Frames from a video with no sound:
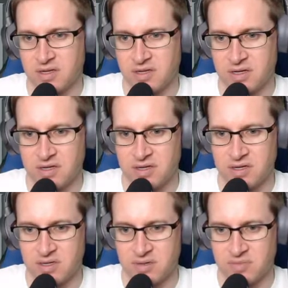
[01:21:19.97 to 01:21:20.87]

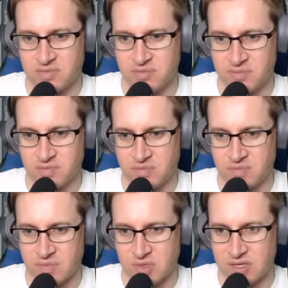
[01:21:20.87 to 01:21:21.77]
And
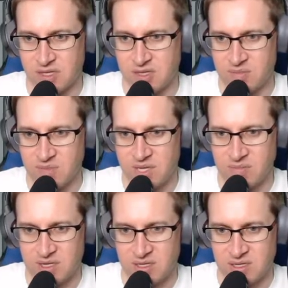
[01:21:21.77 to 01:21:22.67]
then
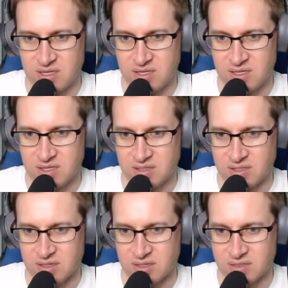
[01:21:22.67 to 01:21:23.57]
maybe
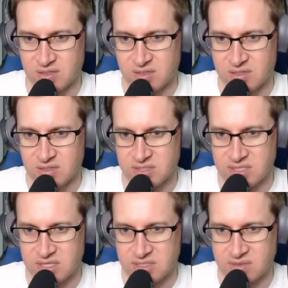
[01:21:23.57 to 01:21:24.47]
let's
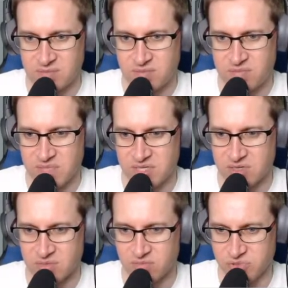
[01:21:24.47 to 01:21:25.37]
get some
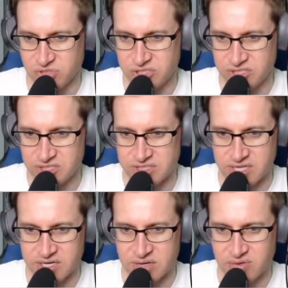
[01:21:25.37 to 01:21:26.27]
bigger bushes.
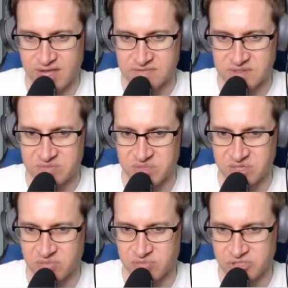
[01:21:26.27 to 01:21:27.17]
I know I have some
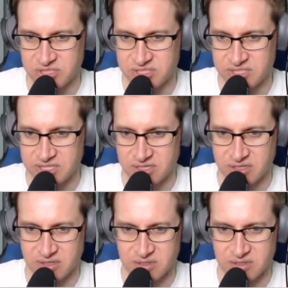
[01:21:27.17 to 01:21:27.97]
bigger bushes in here.